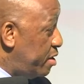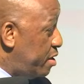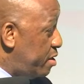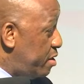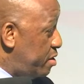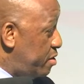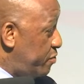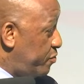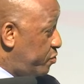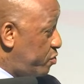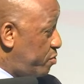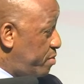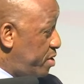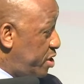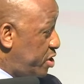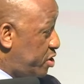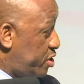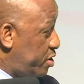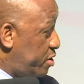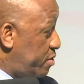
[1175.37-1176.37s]

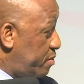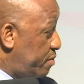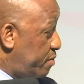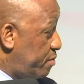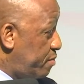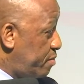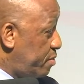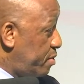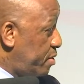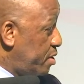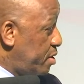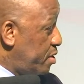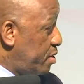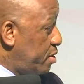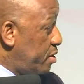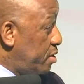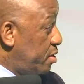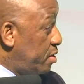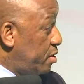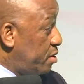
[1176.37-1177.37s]
information.
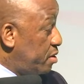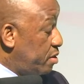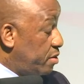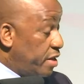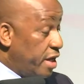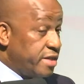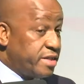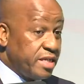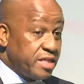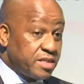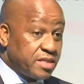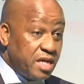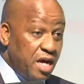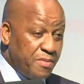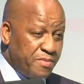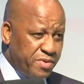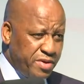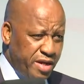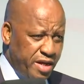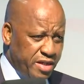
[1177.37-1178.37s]
That as
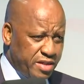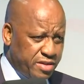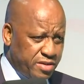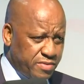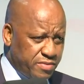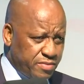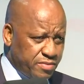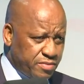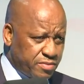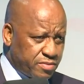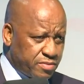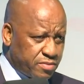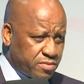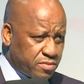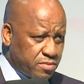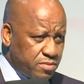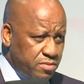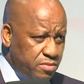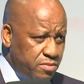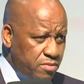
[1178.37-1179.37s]
Cabinet,
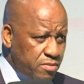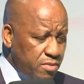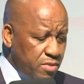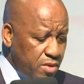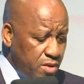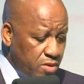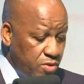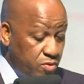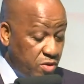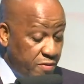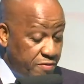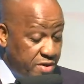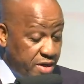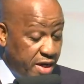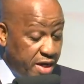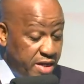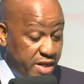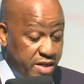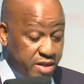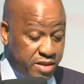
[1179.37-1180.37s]
we have
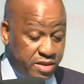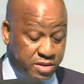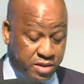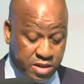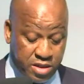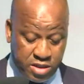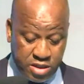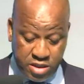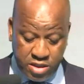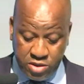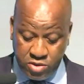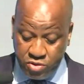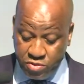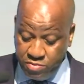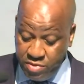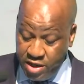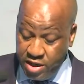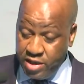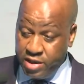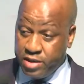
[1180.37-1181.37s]
taken a decision to
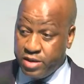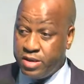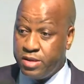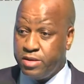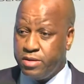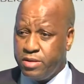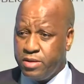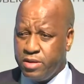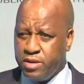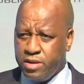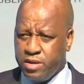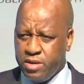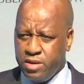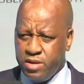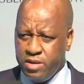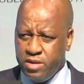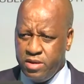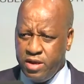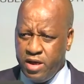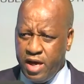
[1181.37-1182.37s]
make
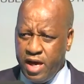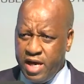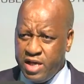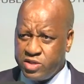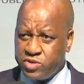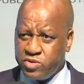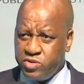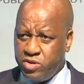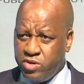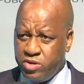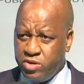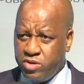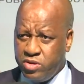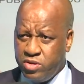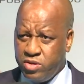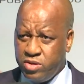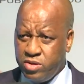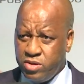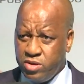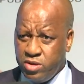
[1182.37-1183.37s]
the
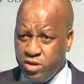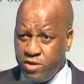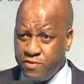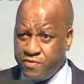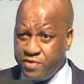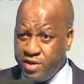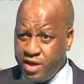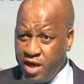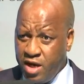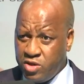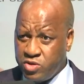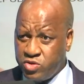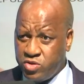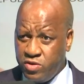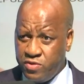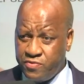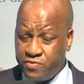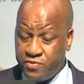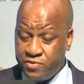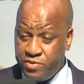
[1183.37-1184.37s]
ESCO of the House
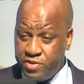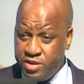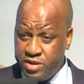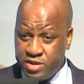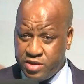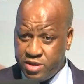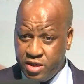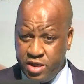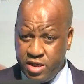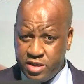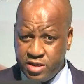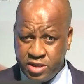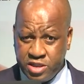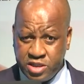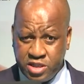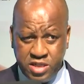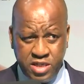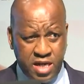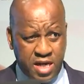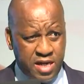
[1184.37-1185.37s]
of the
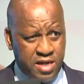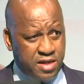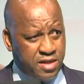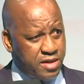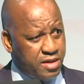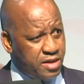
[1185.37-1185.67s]
Regional